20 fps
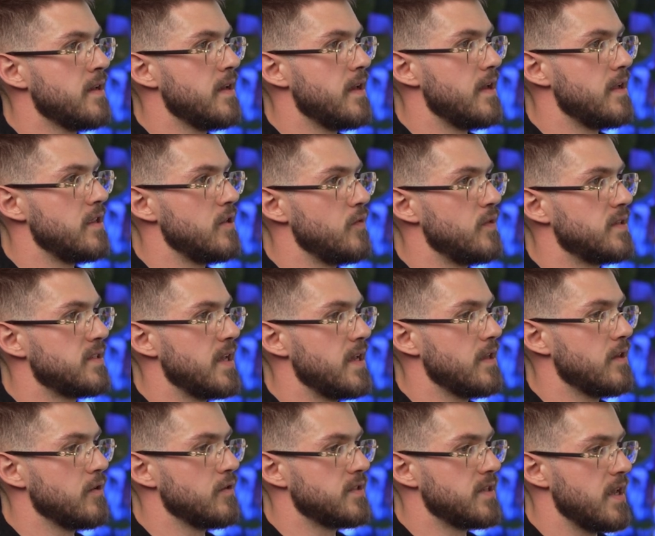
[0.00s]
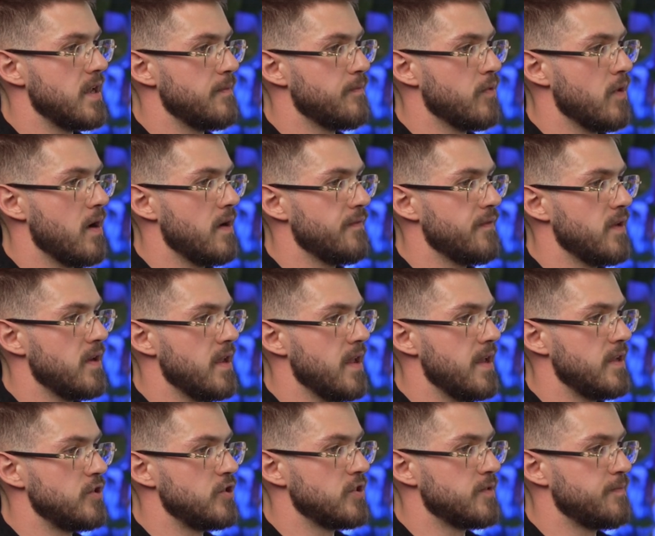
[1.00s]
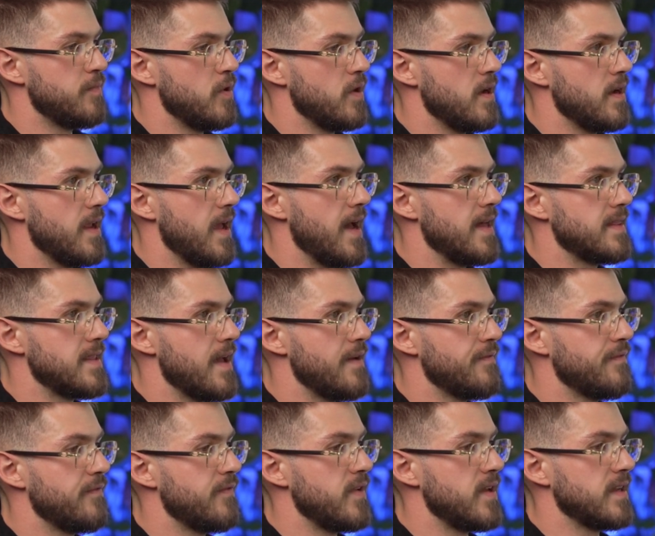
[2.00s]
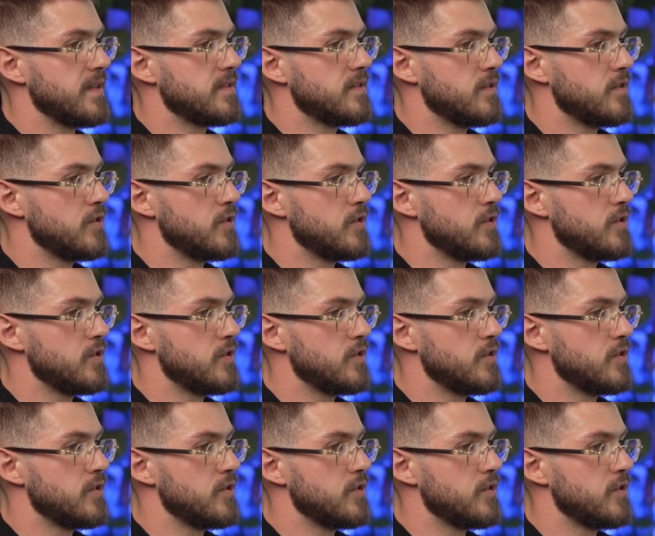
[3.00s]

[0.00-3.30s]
and you would take your take profit and just put it at that fixed